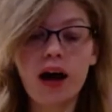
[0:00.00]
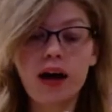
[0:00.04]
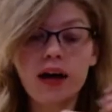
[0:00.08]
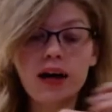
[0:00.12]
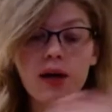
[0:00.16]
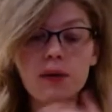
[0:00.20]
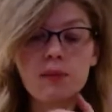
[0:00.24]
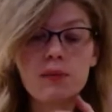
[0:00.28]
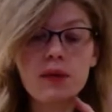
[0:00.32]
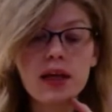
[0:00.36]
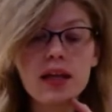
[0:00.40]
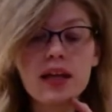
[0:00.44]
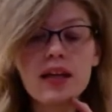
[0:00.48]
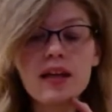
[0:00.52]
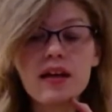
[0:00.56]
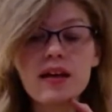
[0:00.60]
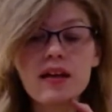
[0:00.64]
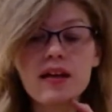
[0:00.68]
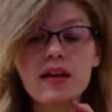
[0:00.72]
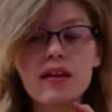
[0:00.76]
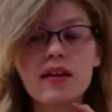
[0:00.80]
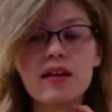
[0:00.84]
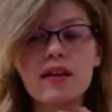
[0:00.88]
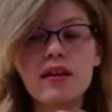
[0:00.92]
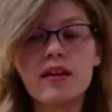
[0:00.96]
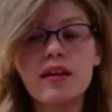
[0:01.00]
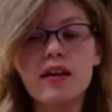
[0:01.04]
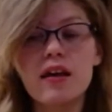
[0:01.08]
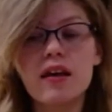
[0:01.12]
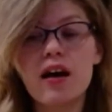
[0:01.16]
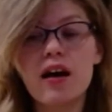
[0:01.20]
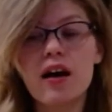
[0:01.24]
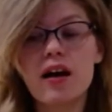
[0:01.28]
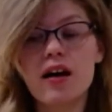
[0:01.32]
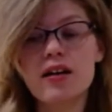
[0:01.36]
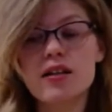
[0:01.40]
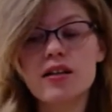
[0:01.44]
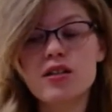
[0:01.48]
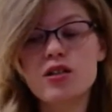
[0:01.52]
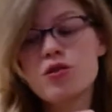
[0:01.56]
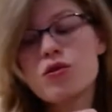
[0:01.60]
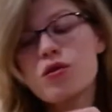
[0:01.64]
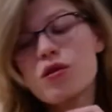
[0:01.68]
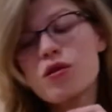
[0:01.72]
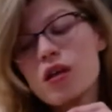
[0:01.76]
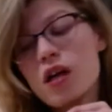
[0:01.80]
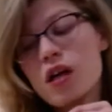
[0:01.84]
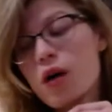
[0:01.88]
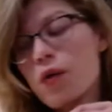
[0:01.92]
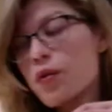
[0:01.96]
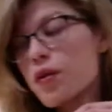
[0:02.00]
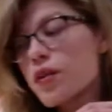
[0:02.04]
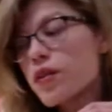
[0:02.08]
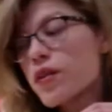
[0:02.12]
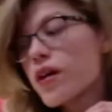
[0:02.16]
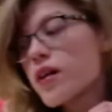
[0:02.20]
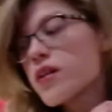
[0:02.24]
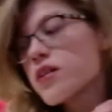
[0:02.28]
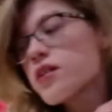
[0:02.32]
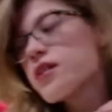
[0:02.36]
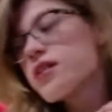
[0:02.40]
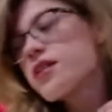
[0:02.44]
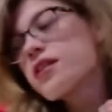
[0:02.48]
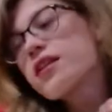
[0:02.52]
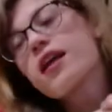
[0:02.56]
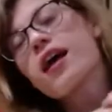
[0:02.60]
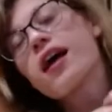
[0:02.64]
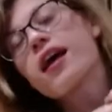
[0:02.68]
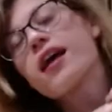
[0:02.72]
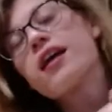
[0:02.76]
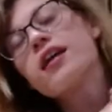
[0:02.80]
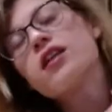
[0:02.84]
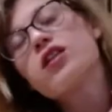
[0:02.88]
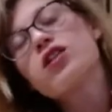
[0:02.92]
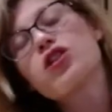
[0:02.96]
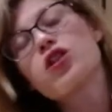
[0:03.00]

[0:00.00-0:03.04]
comedian in the studio with us tonight,